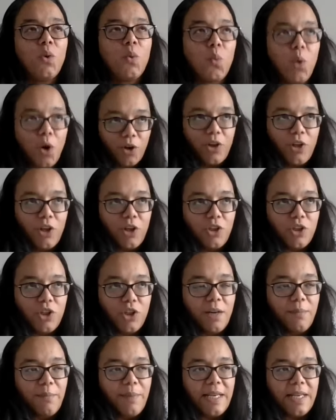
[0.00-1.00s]
what, do
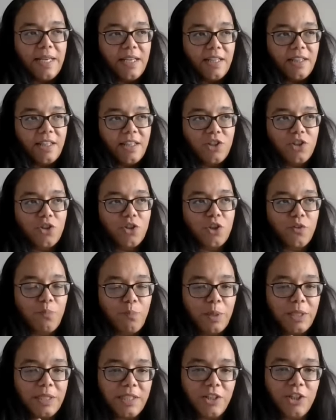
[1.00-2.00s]
you know what I mean, the sort
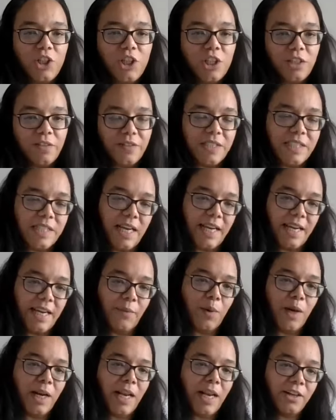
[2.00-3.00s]
of position of
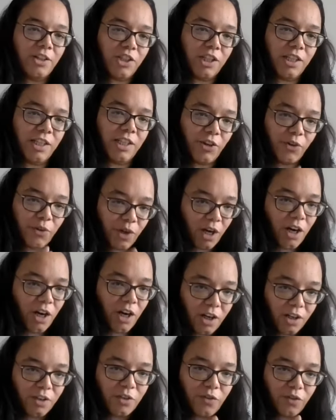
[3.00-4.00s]
saying, well, actually you
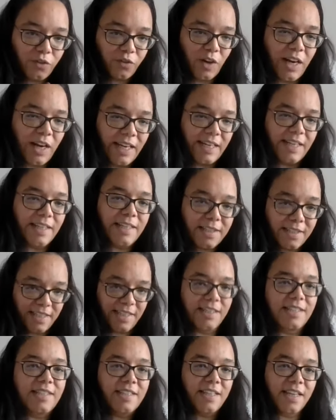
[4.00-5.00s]
can't fight
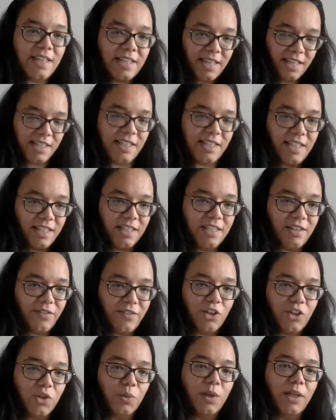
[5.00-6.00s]
these things at an
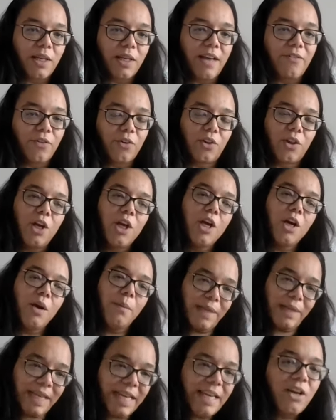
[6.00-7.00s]
individual level,
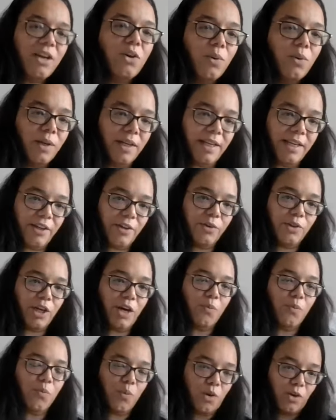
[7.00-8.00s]
but equally you
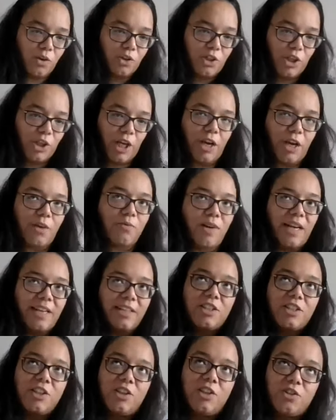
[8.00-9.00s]
don't want to go
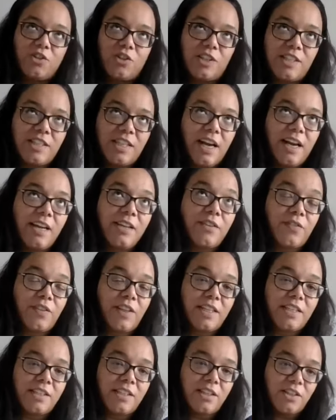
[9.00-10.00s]
right to the other side of
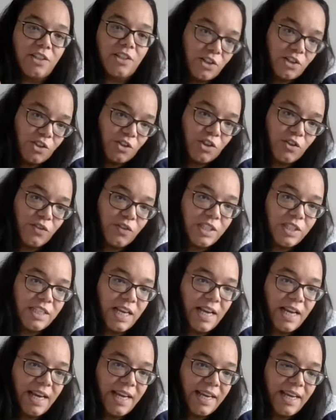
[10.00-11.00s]
this and to sort of
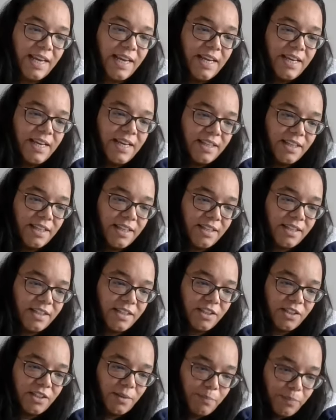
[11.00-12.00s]
say that
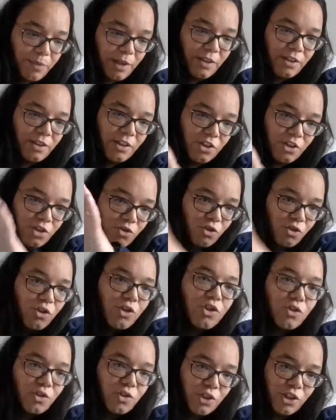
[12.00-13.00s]
the
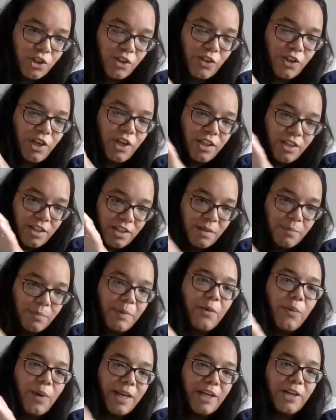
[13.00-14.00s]
structural, there's a
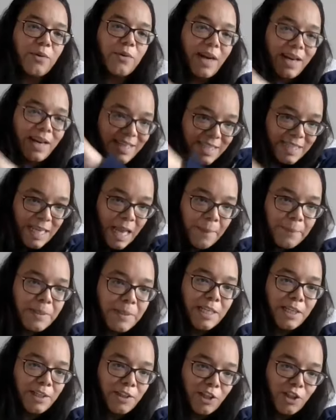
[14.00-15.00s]
bit where you're
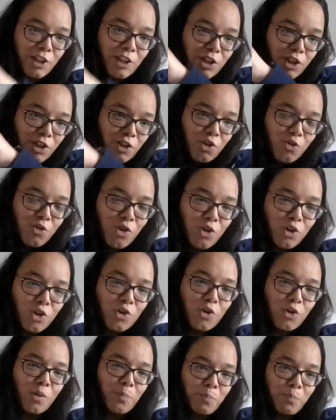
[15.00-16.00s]
accepting that there's the
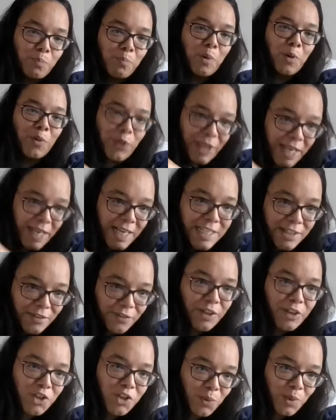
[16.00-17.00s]
structural, but the
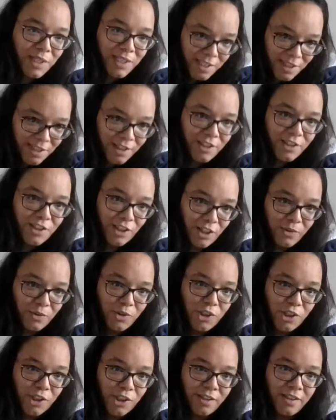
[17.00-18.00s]
individual isn't the
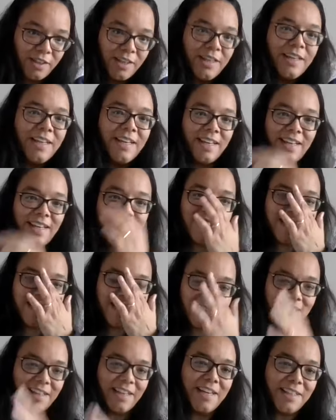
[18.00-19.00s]
solution.
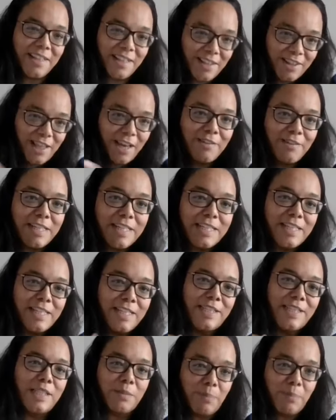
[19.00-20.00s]
It's that there is
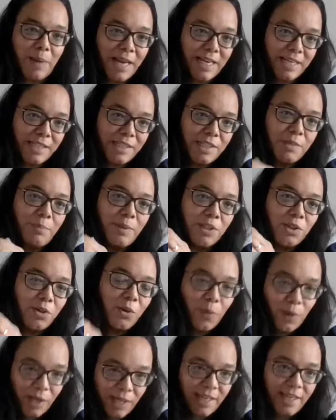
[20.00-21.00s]
this space
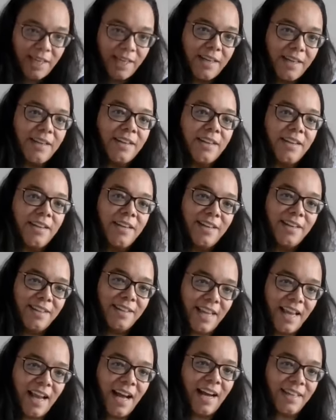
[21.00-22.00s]
between
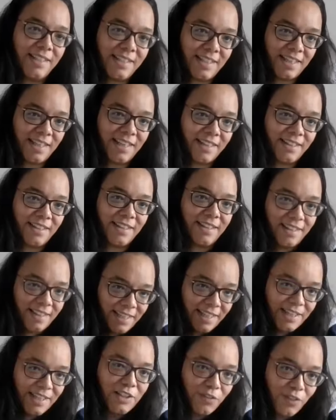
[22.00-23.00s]
the idea that
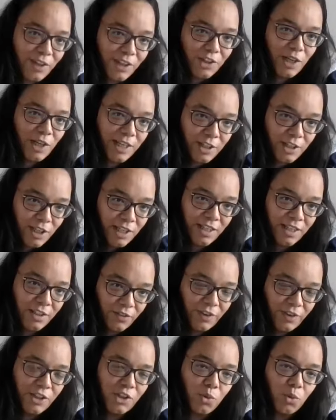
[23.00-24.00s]
it's an
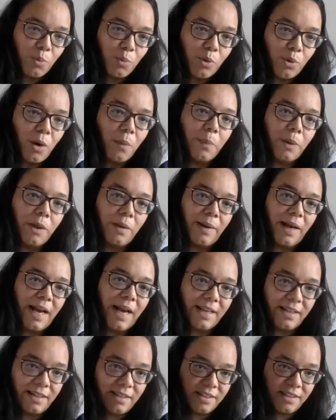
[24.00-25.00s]
individual problem
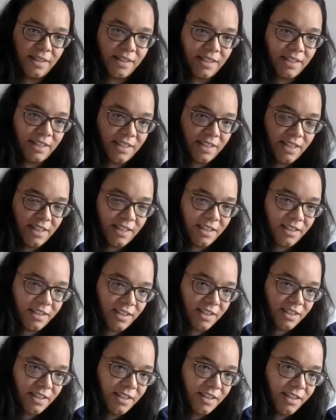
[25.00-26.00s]
and
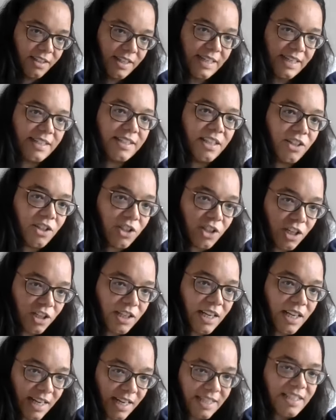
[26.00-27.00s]
it's
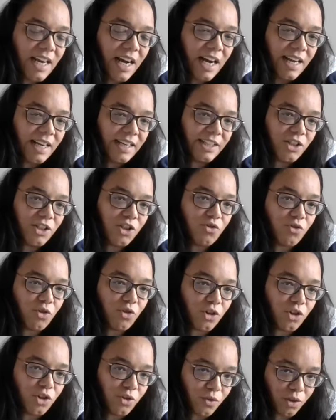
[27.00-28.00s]
an entirely
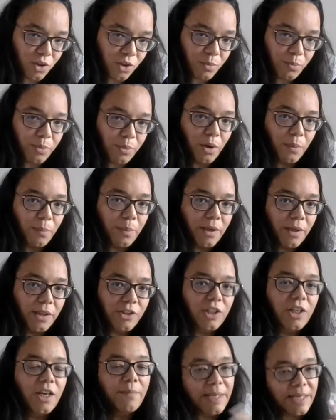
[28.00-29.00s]
structural problem.
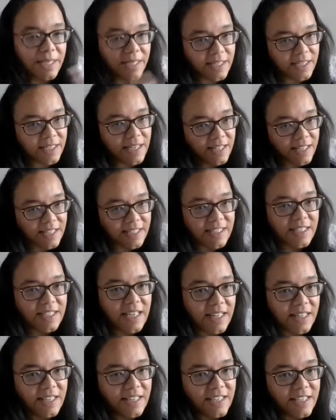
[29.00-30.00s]
Do you know what I mean?
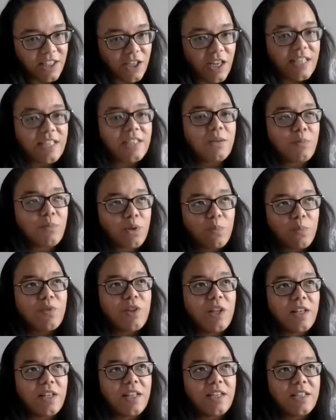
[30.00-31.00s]
It's
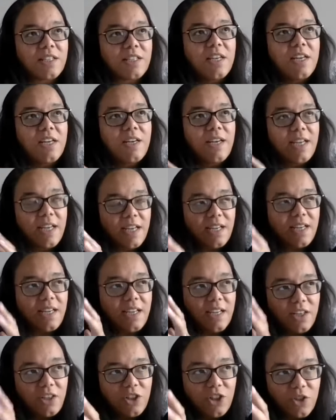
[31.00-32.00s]
something that
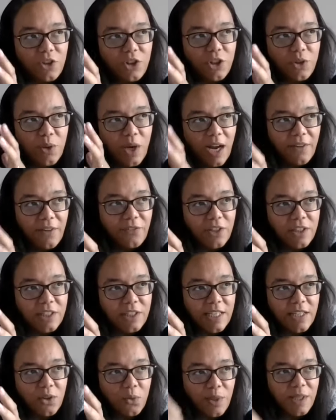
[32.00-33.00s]
you have to
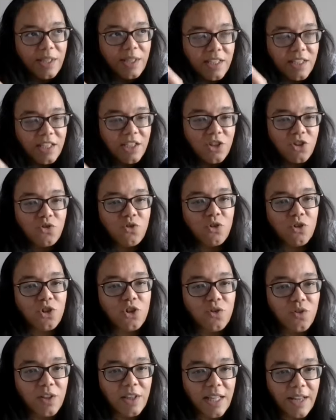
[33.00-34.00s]
deal with at a
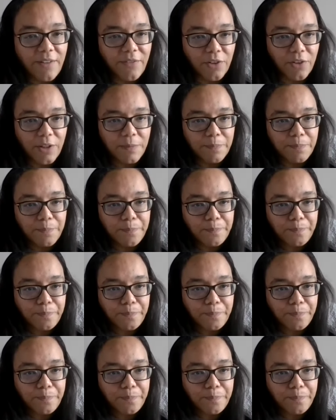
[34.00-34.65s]
structural level.